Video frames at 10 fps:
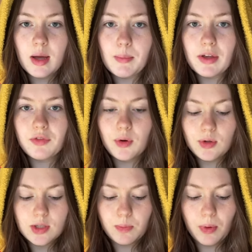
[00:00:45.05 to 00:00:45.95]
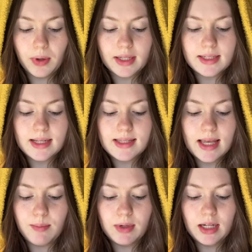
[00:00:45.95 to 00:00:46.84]
My first point is
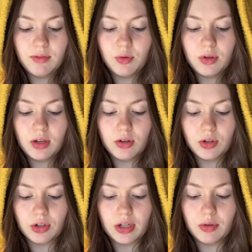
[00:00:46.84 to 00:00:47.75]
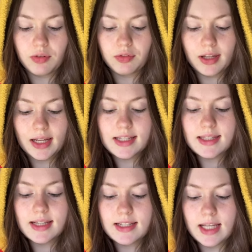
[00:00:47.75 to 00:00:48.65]
that medieval cookery reflects
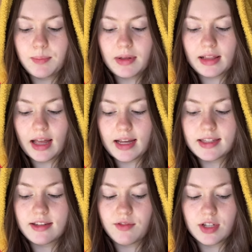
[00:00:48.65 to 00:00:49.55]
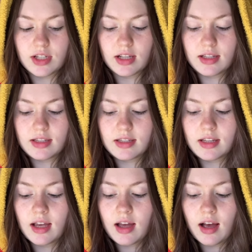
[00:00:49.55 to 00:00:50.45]
the deep class divisions
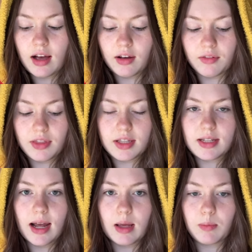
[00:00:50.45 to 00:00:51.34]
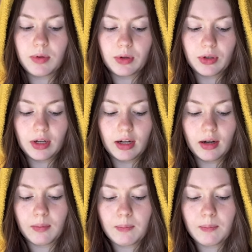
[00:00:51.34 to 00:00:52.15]
of the time period.